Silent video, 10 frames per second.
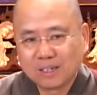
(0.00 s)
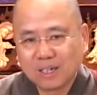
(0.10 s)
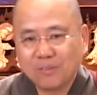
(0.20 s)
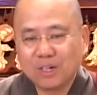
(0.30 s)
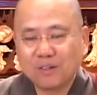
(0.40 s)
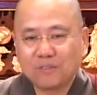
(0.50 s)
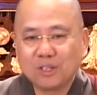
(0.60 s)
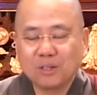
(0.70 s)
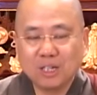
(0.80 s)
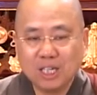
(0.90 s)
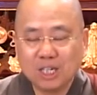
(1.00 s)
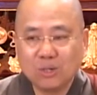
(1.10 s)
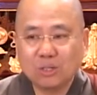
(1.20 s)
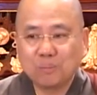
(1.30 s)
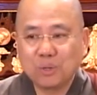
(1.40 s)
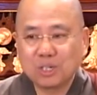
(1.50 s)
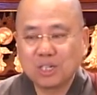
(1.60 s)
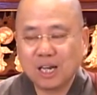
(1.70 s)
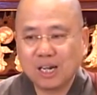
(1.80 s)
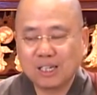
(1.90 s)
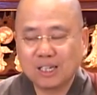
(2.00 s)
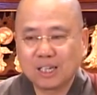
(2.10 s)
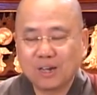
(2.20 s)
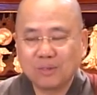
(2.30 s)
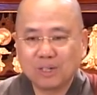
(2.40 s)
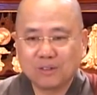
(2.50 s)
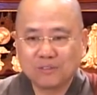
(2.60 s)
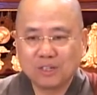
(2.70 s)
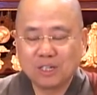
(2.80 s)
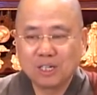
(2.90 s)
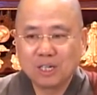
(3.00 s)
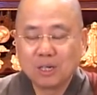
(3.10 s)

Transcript: Get rid of the ego, the personality, get rid of the